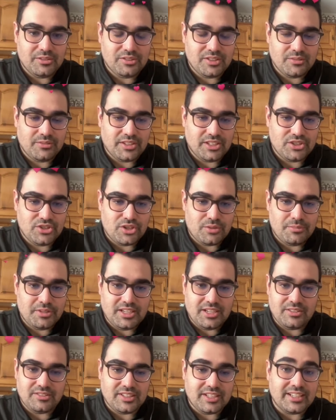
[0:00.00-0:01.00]
was living in Germany
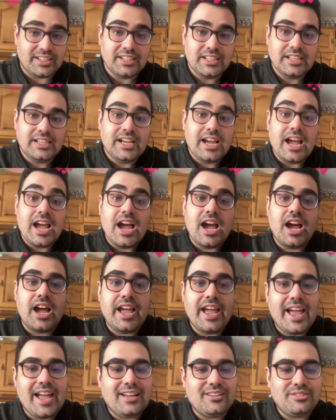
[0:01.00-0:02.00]
I was like
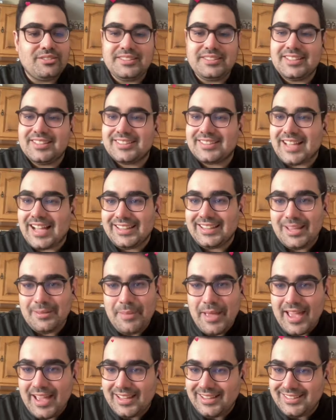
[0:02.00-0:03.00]
this goddamn
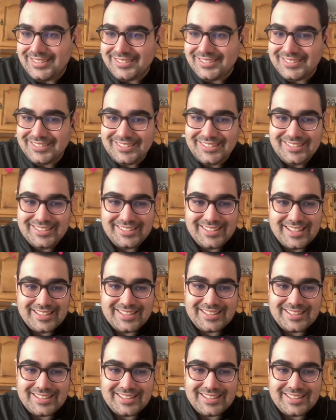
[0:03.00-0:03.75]
ad these